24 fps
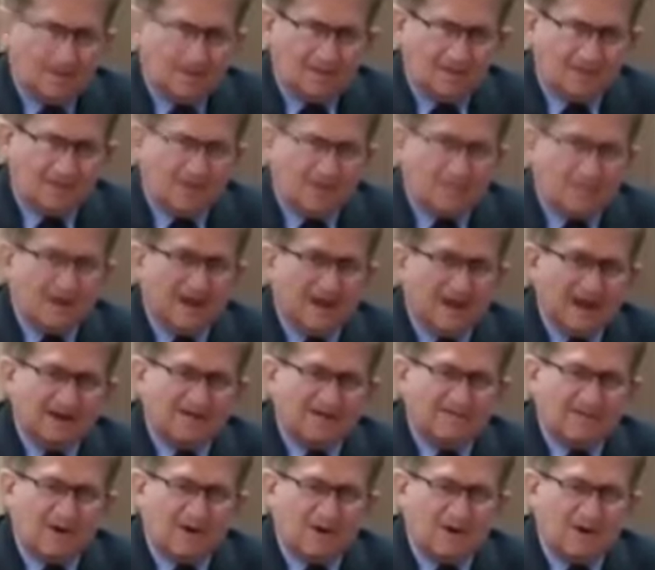the
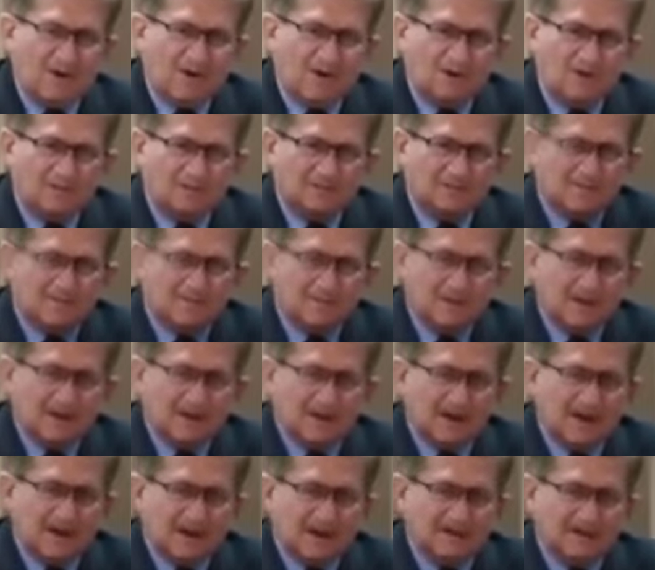believer who
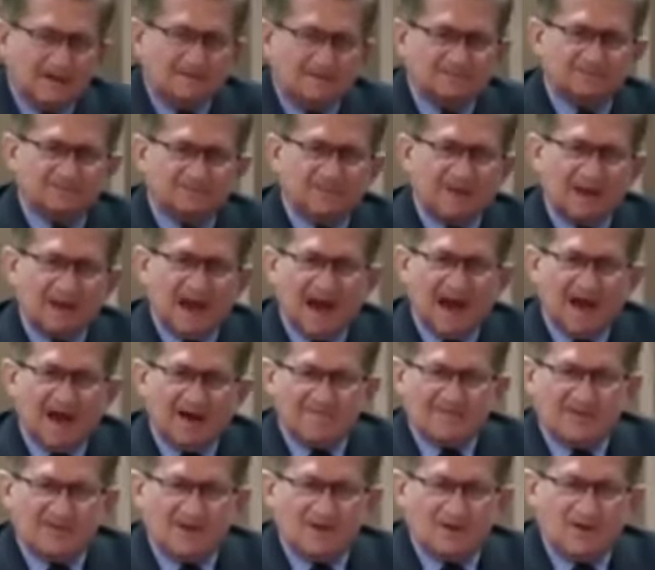has
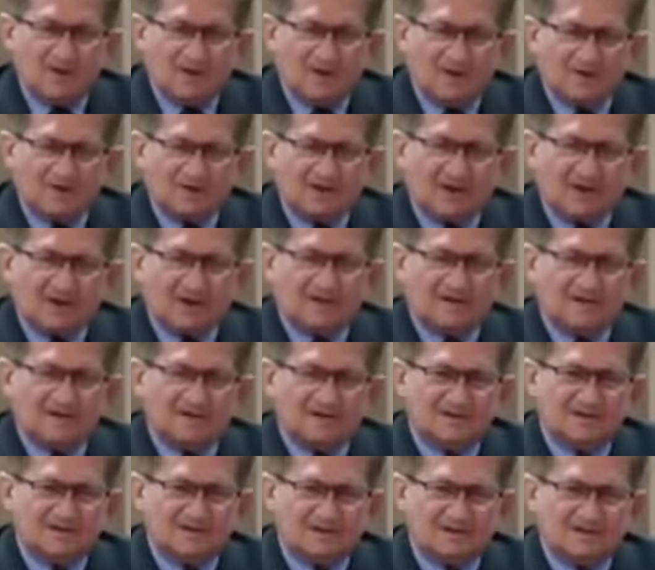the Lord
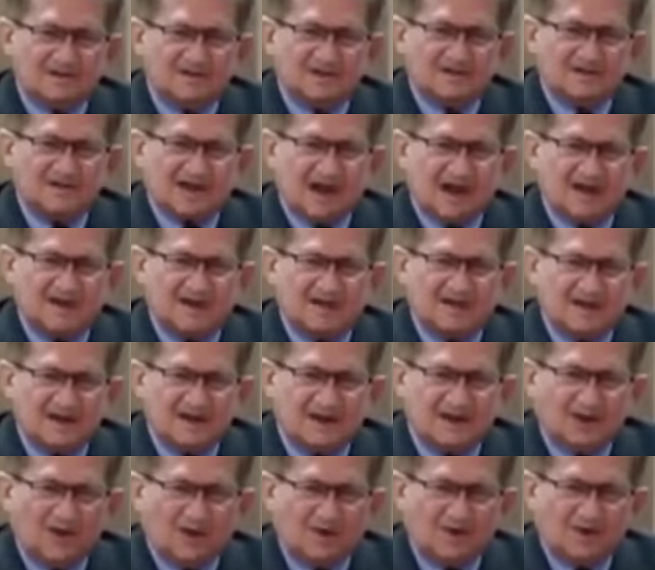Jesus and the
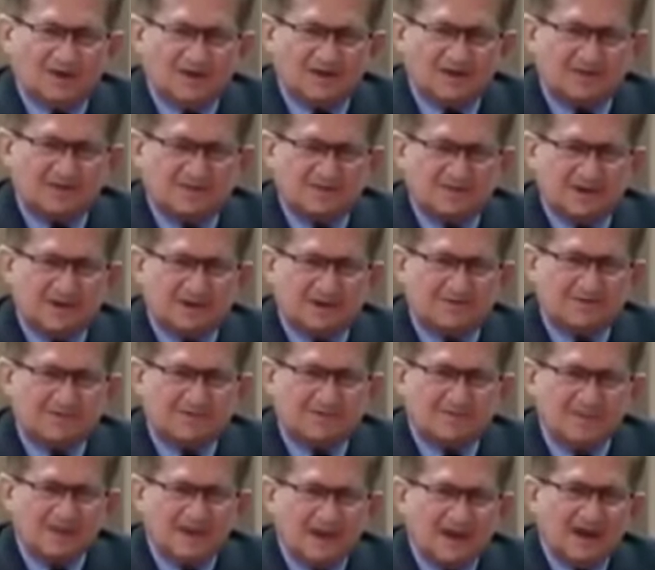Holy Spirit,
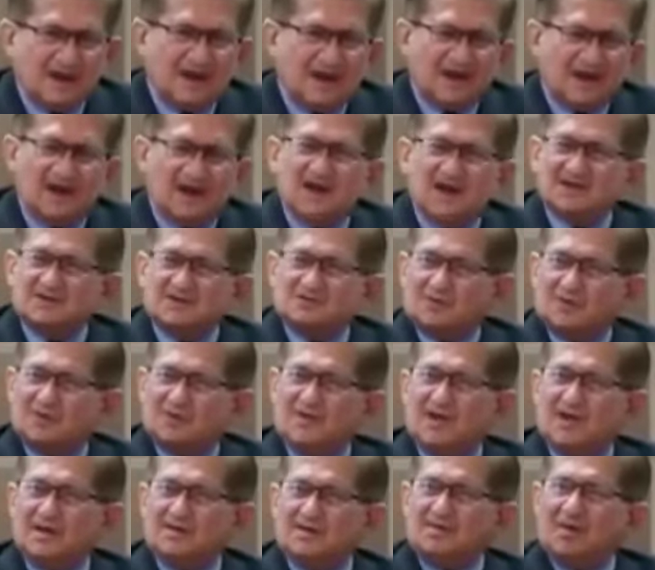he is with
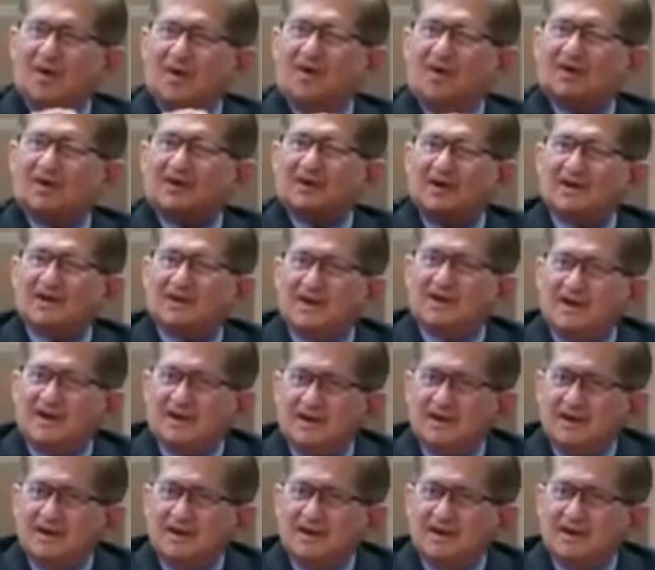him already.